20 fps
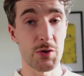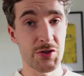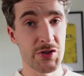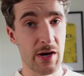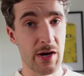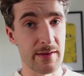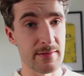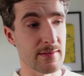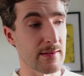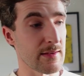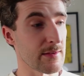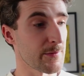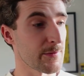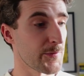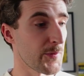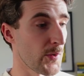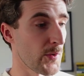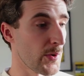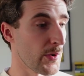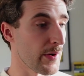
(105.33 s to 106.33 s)
chances
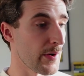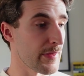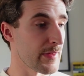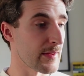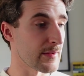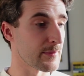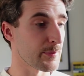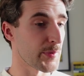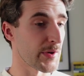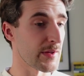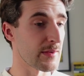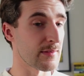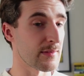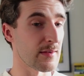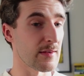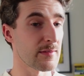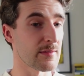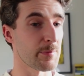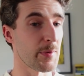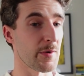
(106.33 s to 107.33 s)
for the
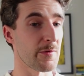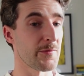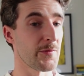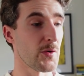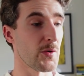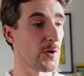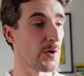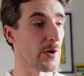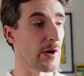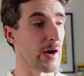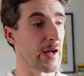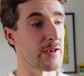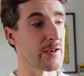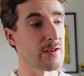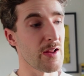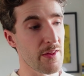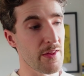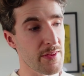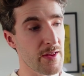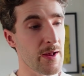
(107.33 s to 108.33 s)
sprinters before
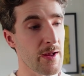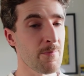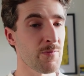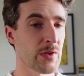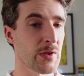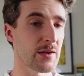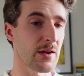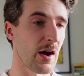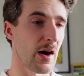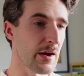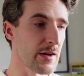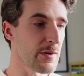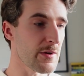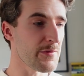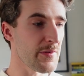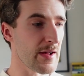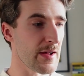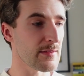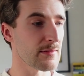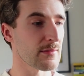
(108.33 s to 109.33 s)
another kind of
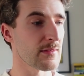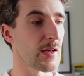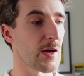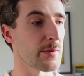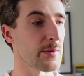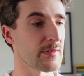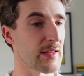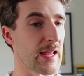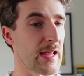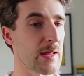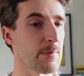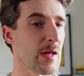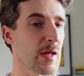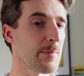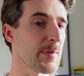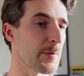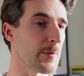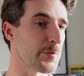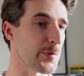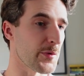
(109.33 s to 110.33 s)
versatile day,
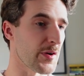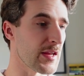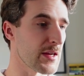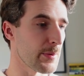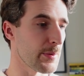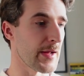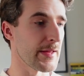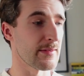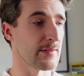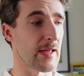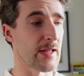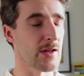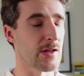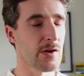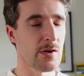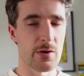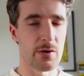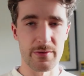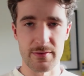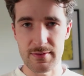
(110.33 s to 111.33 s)
maybe a breakaway day
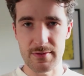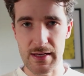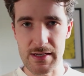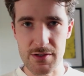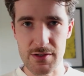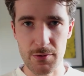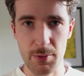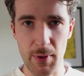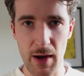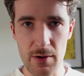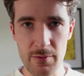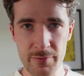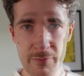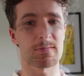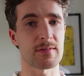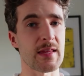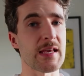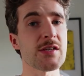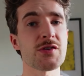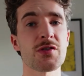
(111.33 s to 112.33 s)
on stage 12.
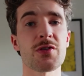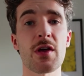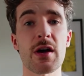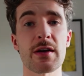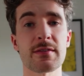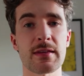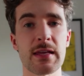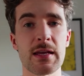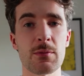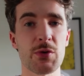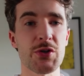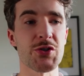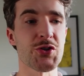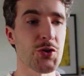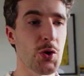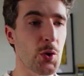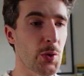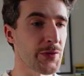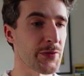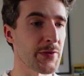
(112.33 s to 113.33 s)
Stage 13 was
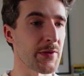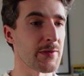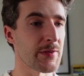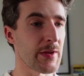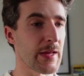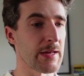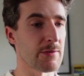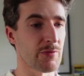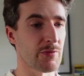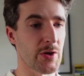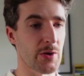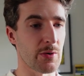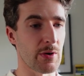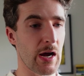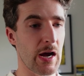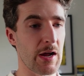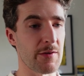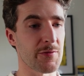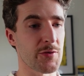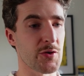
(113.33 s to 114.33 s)
shortened in real
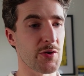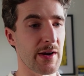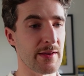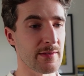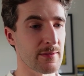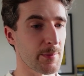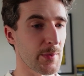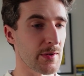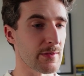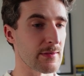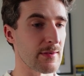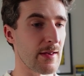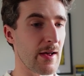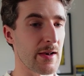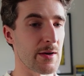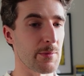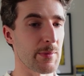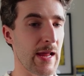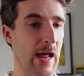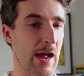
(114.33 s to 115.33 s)
life. Crans
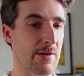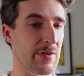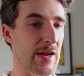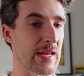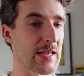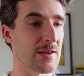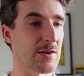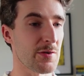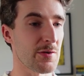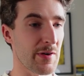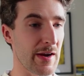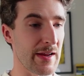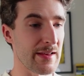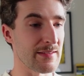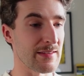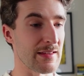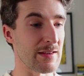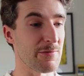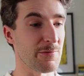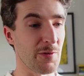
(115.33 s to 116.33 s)
Montana, we have a
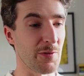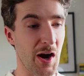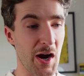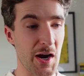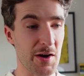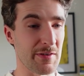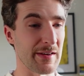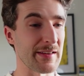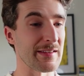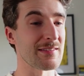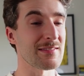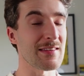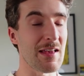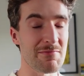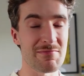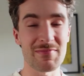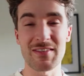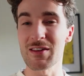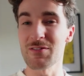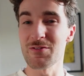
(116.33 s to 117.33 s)
crazy, fiery
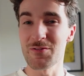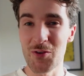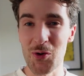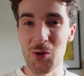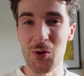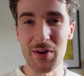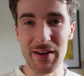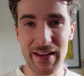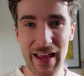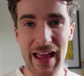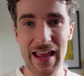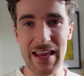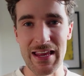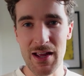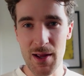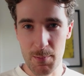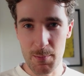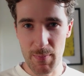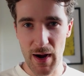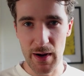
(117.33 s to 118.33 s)
74k
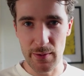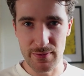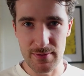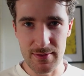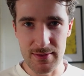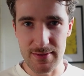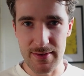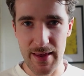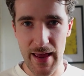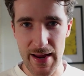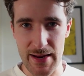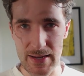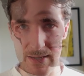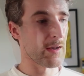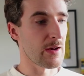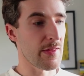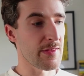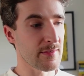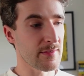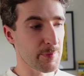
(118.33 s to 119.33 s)
mountain day.
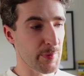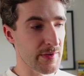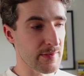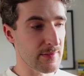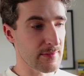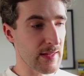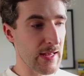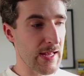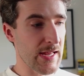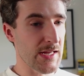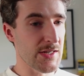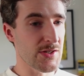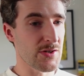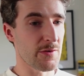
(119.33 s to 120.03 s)
Another sprint stage,